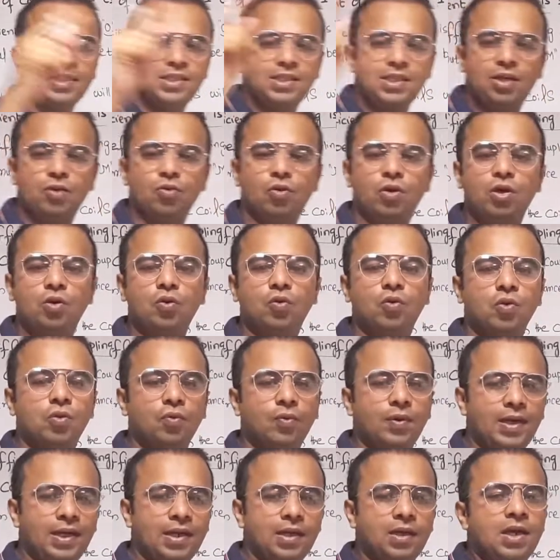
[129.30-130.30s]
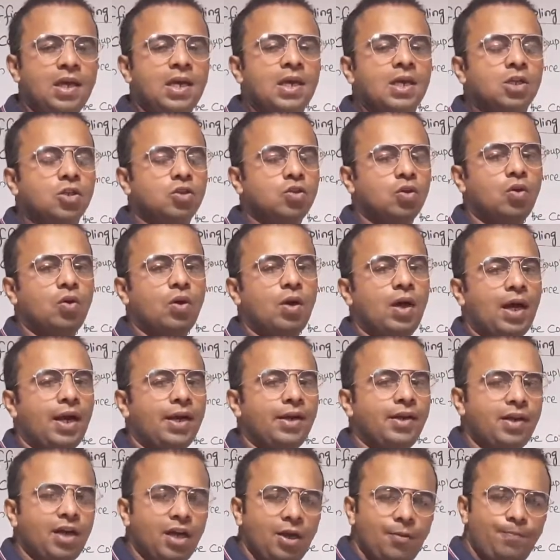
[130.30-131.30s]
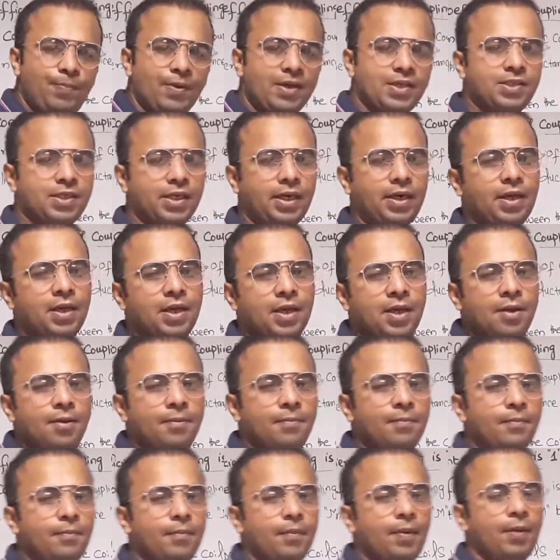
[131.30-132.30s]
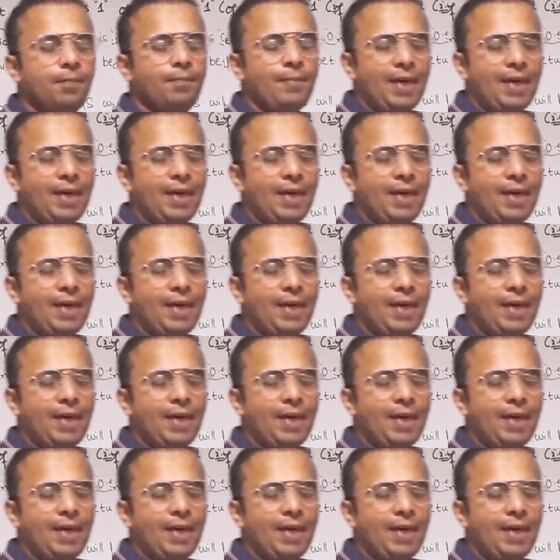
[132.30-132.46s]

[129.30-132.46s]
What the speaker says: is equal to 1, so 100%